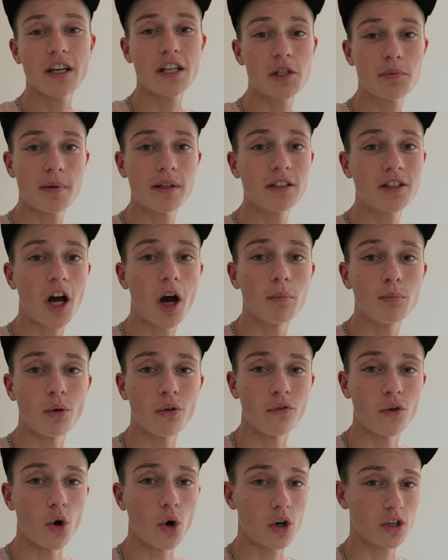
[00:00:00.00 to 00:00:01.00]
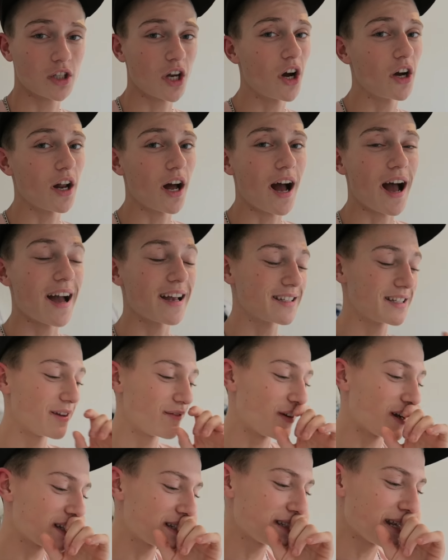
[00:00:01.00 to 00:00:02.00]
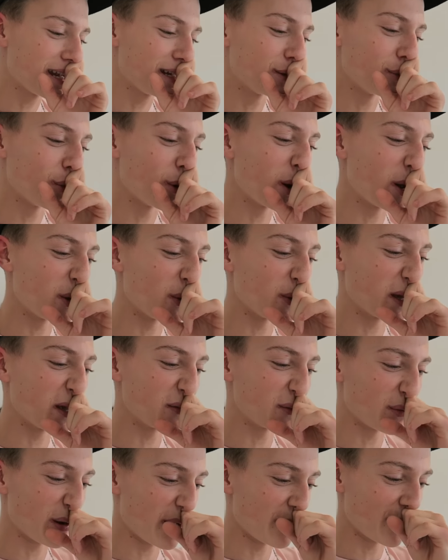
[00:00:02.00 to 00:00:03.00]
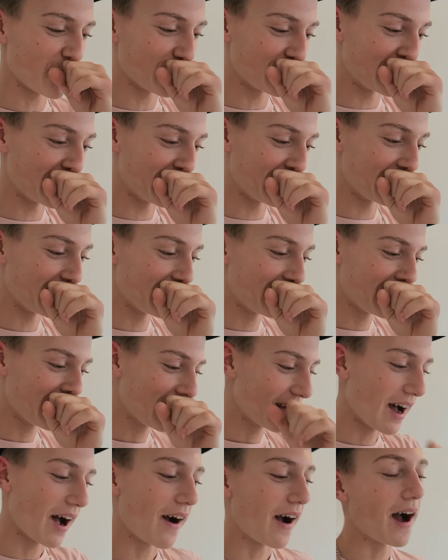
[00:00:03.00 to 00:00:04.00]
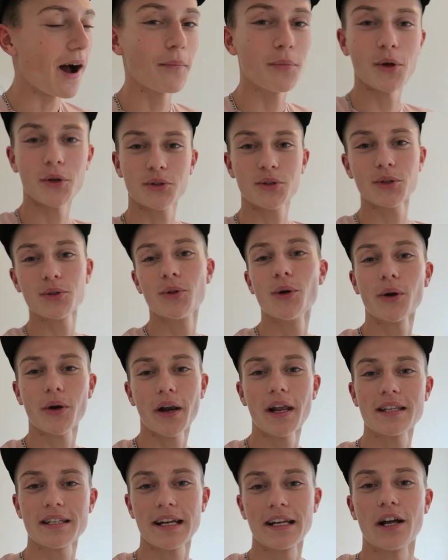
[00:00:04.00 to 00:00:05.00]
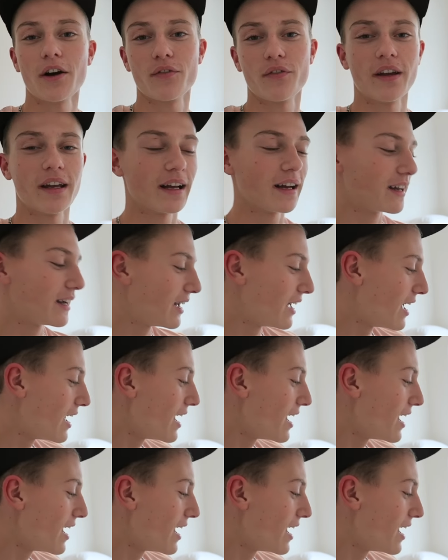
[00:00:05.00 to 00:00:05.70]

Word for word: think it's been done before, because I actually, if I say the word, it'll give away, won't it? I'm not gonna say nothing. Guys,